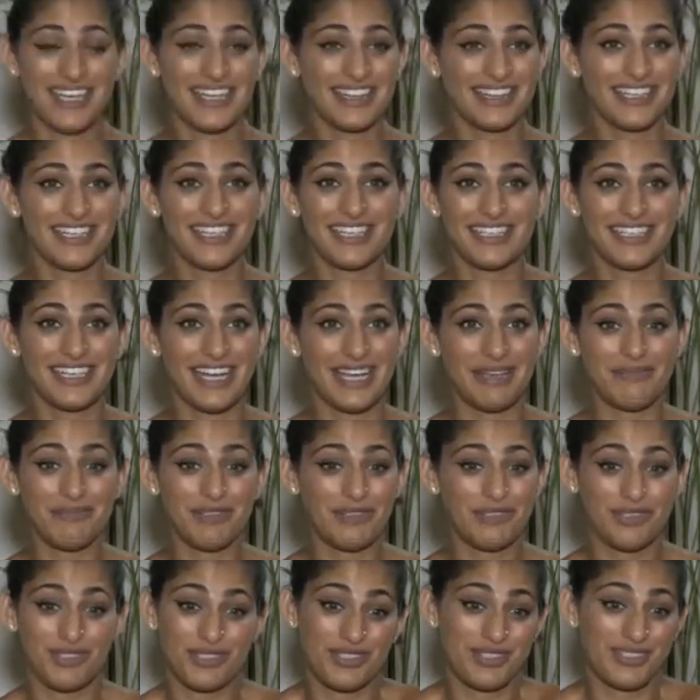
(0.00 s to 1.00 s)
just, I think time
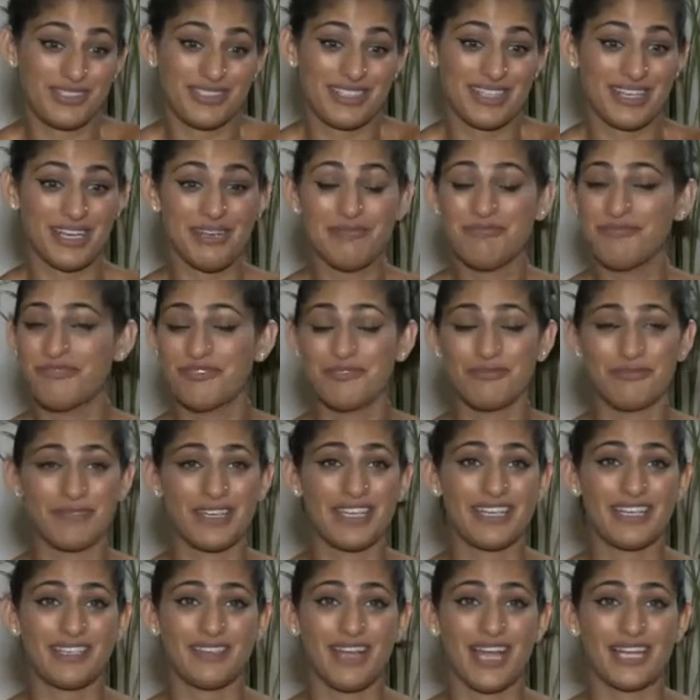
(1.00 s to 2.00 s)
has just come for
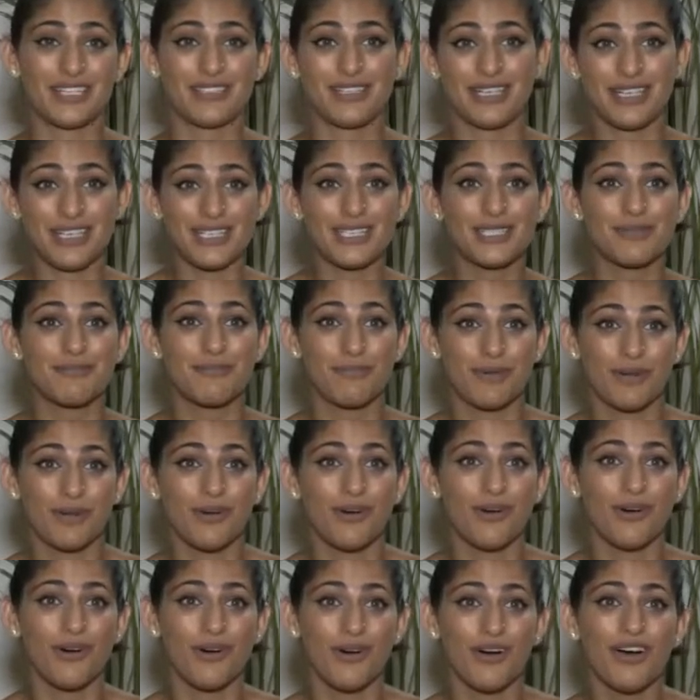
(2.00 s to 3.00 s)
me to actually
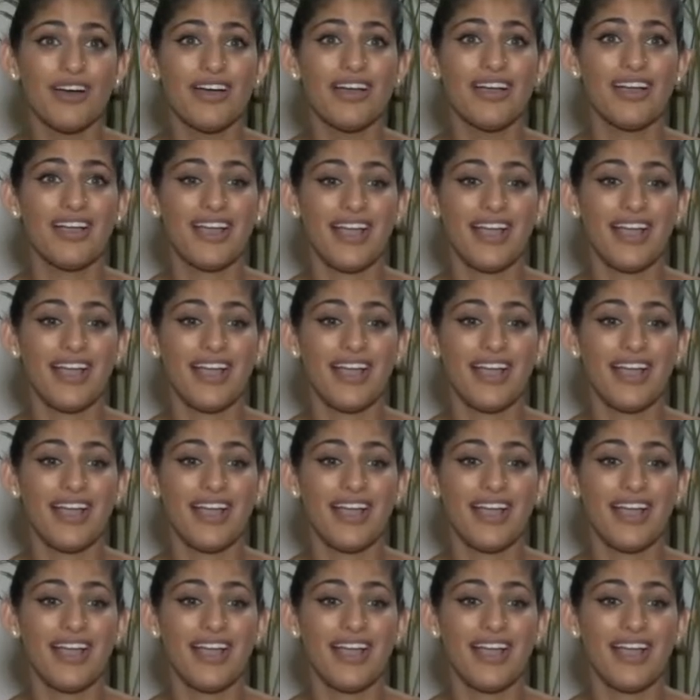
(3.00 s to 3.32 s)
explore